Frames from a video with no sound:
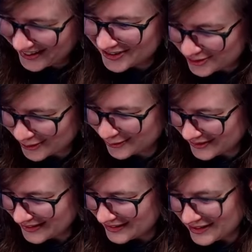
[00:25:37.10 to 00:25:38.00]
True.
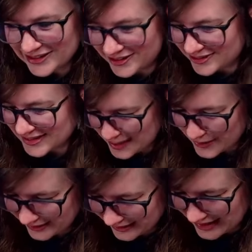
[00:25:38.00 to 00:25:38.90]
And then you just
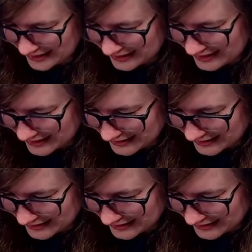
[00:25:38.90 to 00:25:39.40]
email again. Yeah.